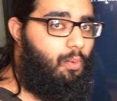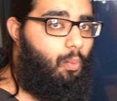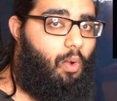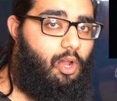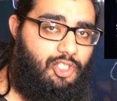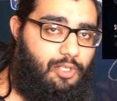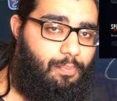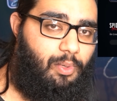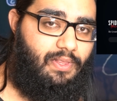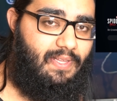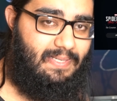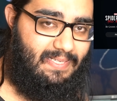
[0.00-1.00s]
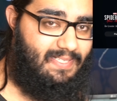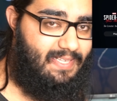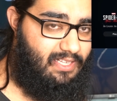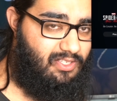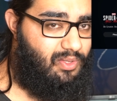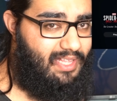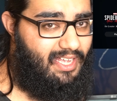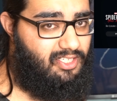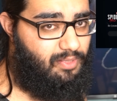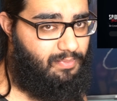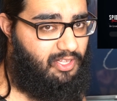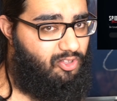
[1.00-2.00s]
once you put the disc in. So that is
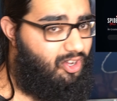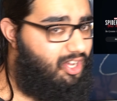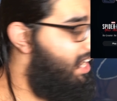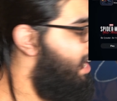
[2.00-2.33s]
something you're going